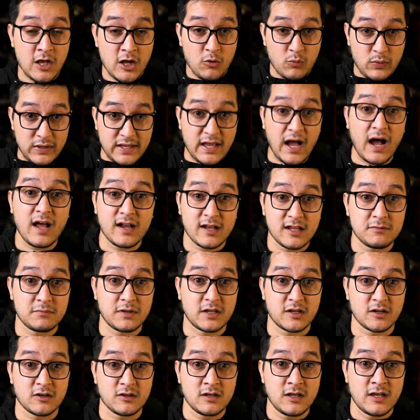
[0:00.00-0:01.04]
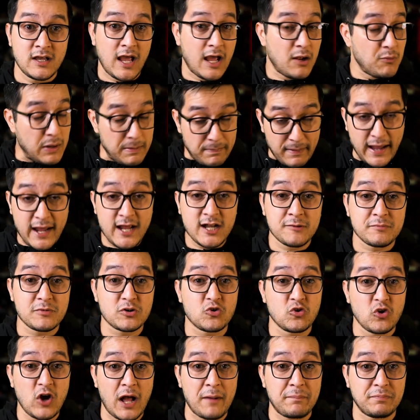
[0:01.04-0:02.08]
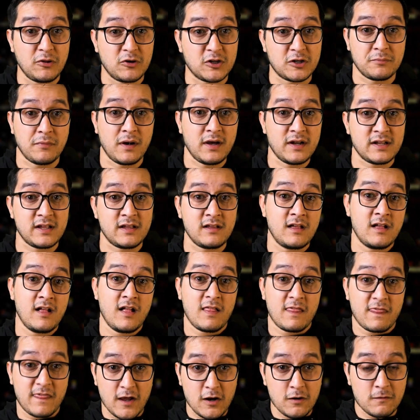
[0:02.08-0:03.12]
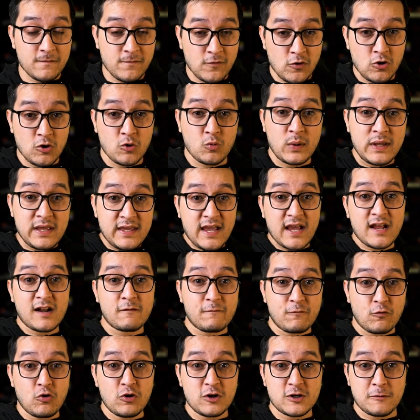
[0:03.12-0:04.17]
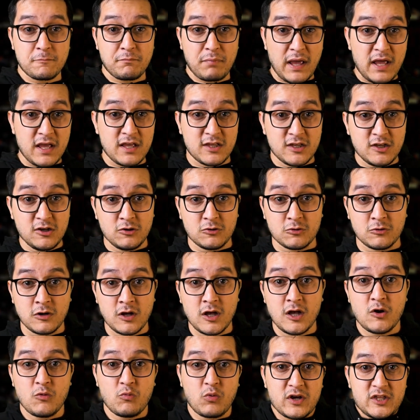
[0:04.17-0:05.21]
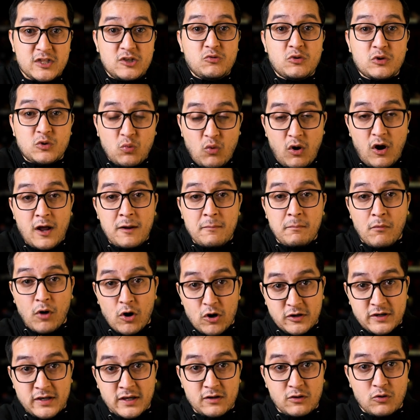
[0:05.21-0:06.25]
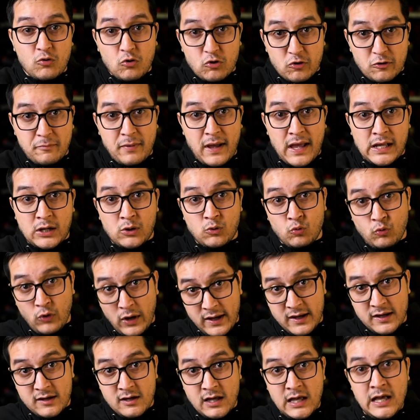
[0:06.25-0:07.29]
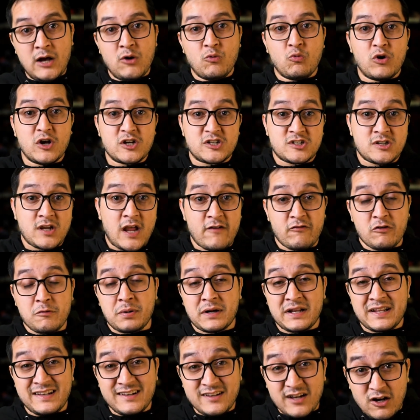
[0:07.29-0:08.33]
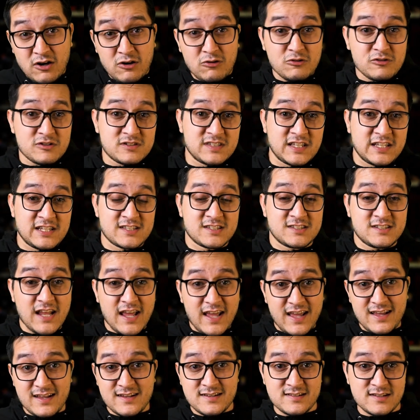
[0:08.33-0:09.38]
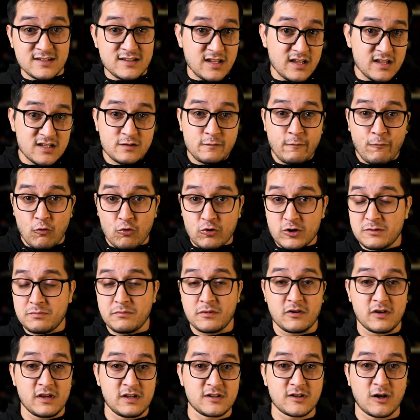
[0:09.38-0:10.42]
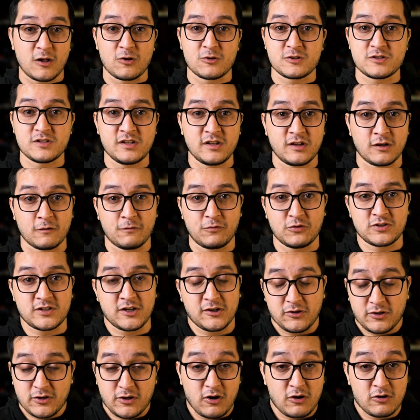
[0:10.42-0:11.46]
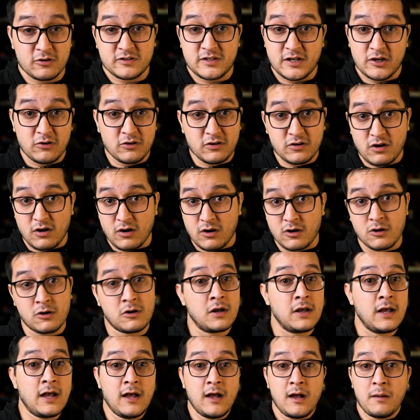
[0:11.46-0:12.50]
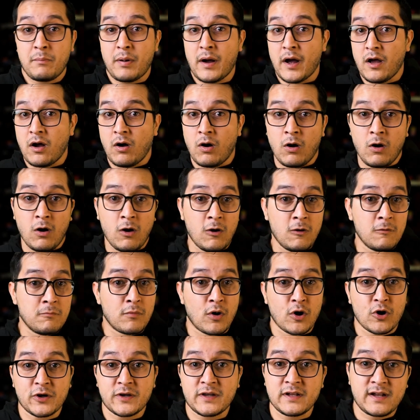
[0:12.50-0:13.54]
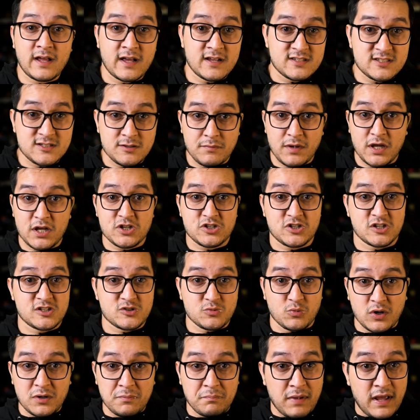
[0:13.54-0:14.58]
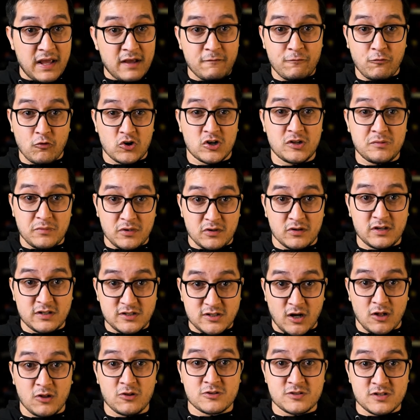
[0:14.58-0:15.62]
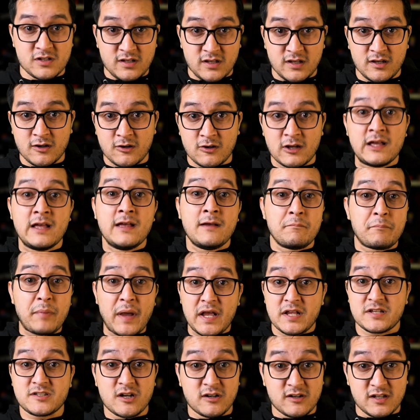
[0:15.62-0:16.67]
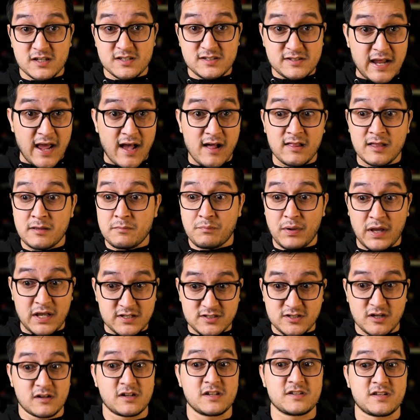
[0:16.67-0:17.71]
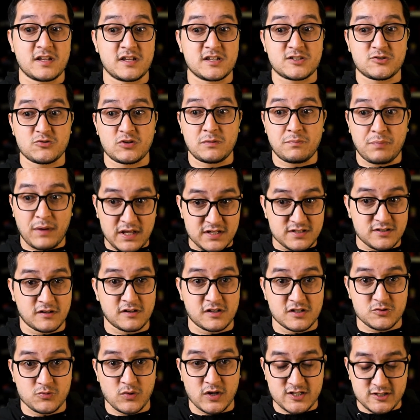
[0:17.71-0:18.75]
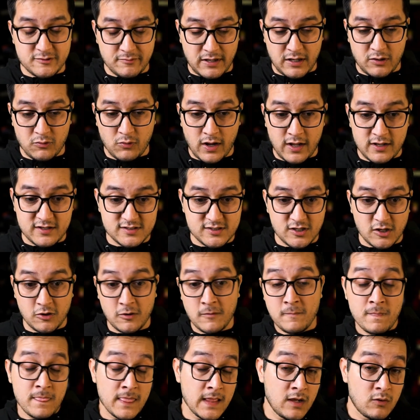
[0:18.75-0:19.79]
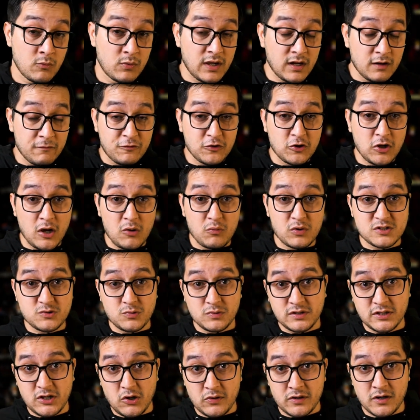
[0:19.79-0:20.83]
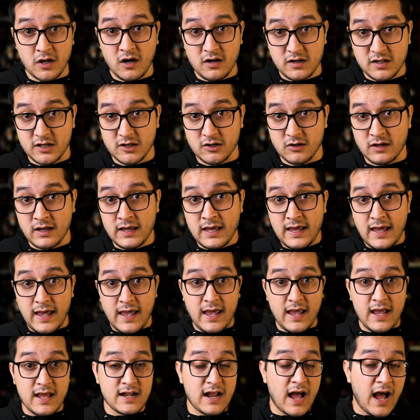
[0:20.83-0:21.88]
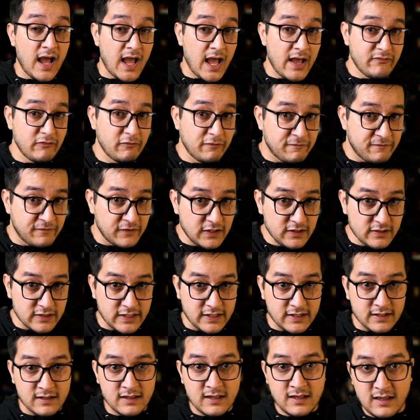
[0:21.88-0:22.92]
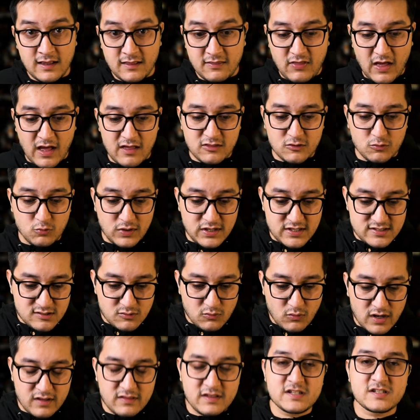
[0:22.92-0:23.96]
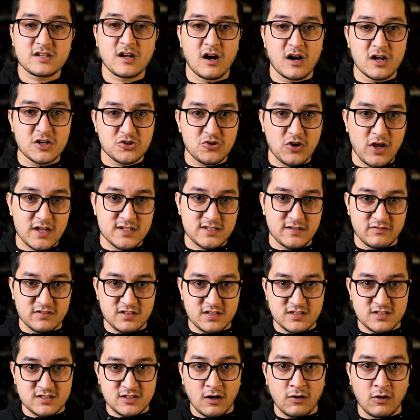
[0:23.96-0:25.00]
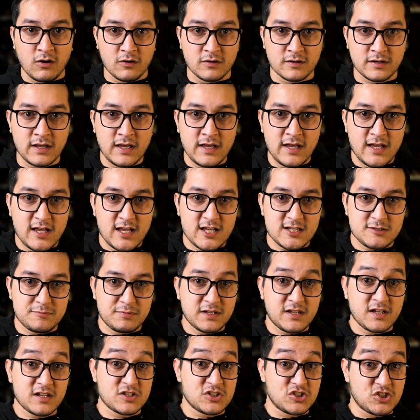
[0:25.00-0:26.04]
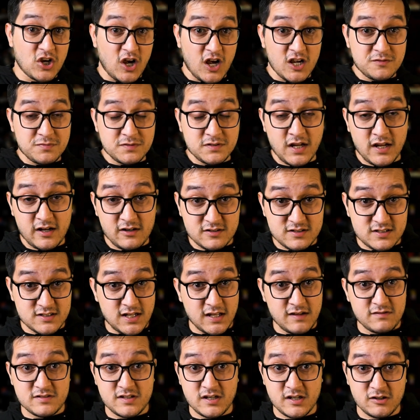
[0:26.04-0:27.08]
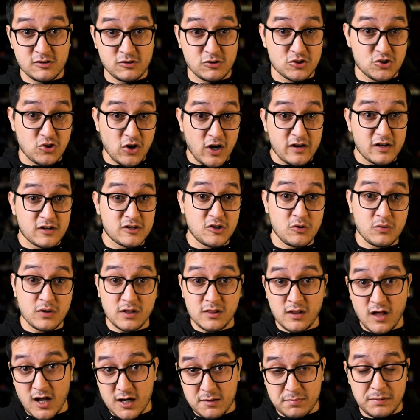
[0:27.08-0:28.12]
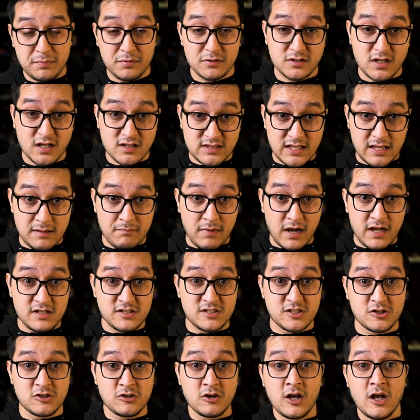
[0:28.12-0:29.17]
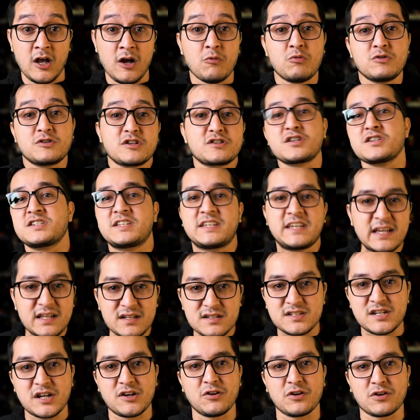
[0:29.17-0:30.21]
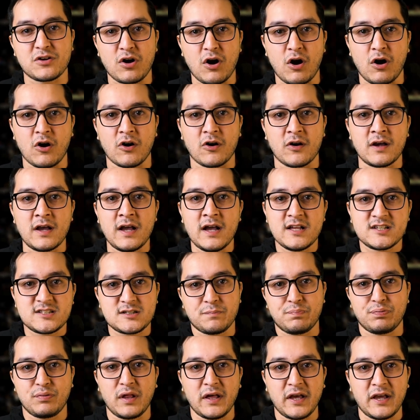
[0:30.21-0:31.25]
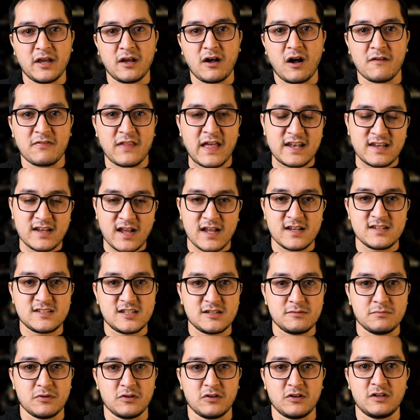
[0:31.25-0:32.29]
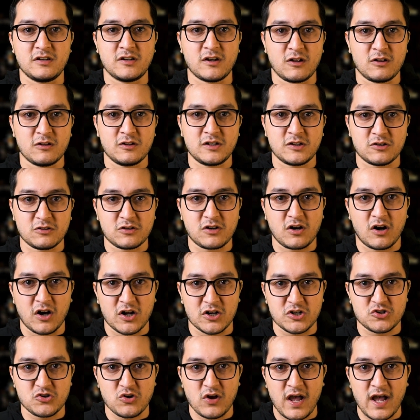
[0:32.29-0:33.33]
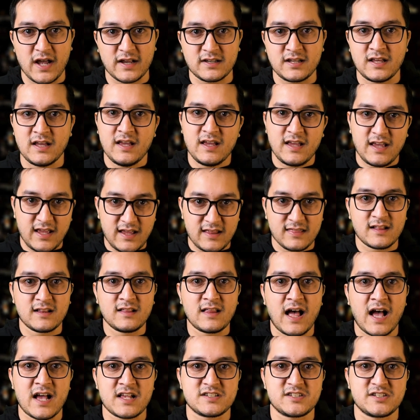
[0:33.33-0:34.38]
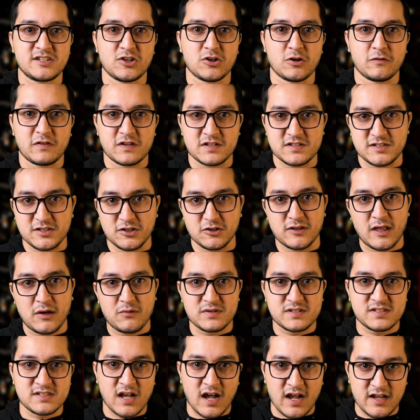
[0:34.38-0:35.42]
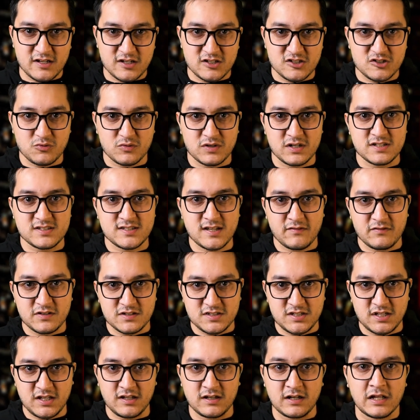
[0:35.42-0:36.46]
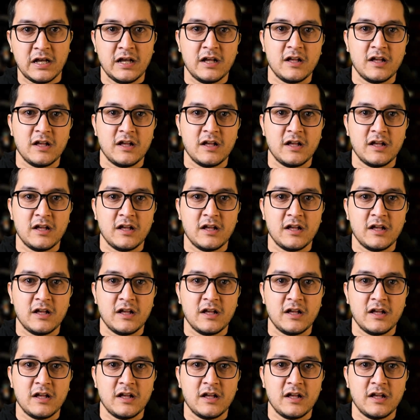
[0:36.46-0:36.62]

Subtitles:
We got him here, and we paid him a crap load of money. Therefore, we can't afford to pay you what you would want market quarterback rate, which everybody knows these days is $40 million a year for Derek Carr. Derek Carr, by all market estimations, would make $40 million a year based on his talent, based on his history, based on his resume, right? So we got to figure out what's really going on here. And I have a feeling that the reason why these contracts have stalled is because Josh McDaniels and Dave Ziegler are trying to do what a lot of people thought they might do, which is just get Derek Carr to play on that $19 million a year contract in the last year of his deal that was signed in 2017.